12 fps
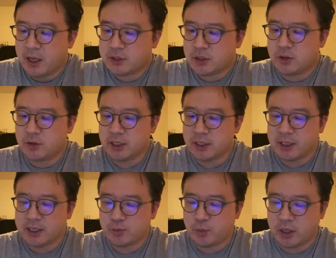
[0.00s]
So using
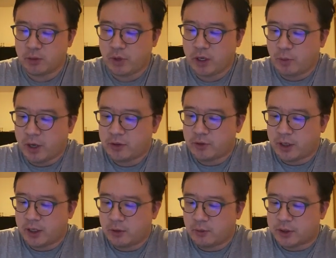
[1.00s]
this, we can rewrite
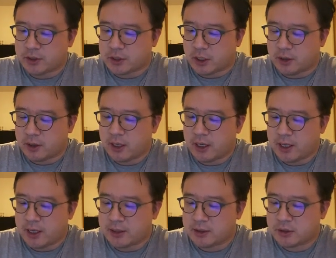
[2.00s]
your equation
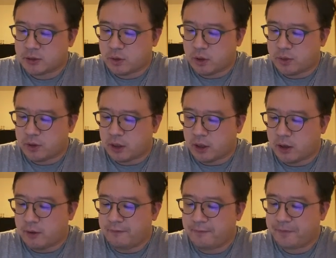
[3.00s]
as square root
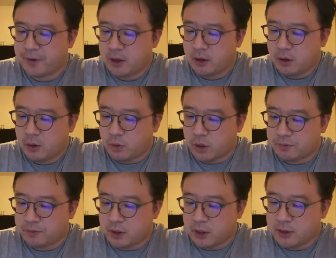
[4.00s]
of
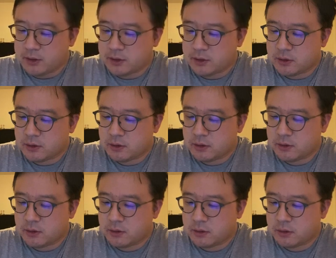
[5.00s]
1 plus
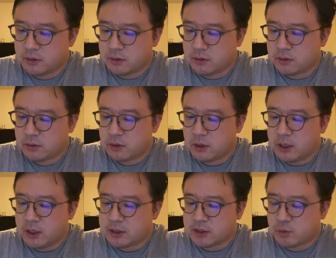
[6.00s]

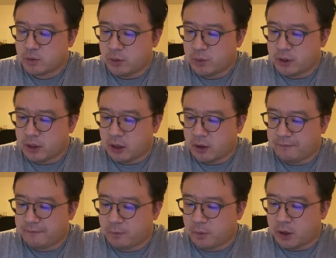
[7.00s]
square root
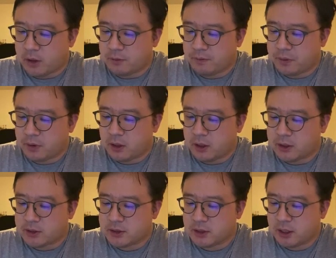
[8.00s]
of 1
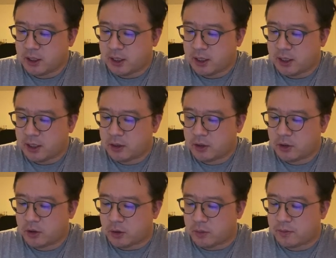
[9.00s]
plus k
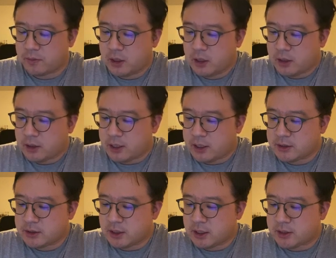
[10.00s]
cube.
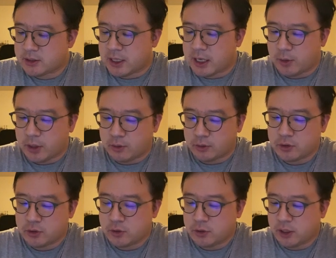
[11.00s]
This is now equal
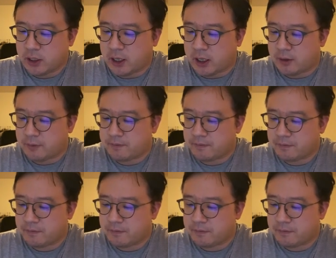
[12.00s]
to k.